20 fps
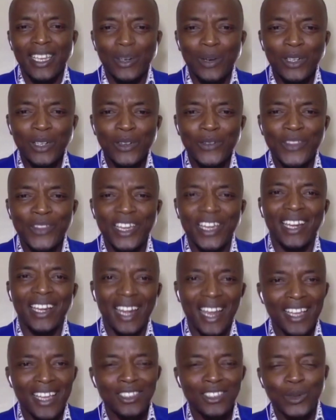And one of the
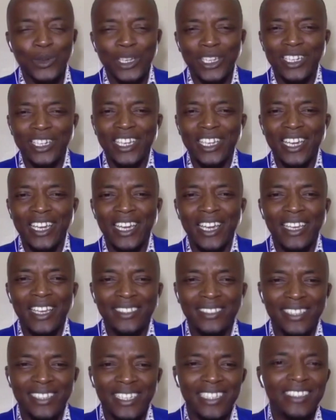clients when
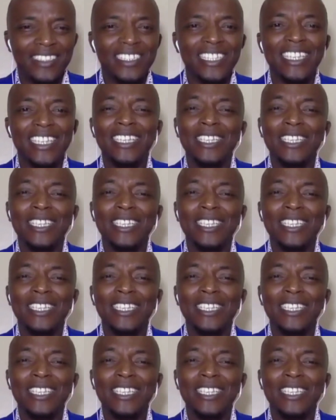said,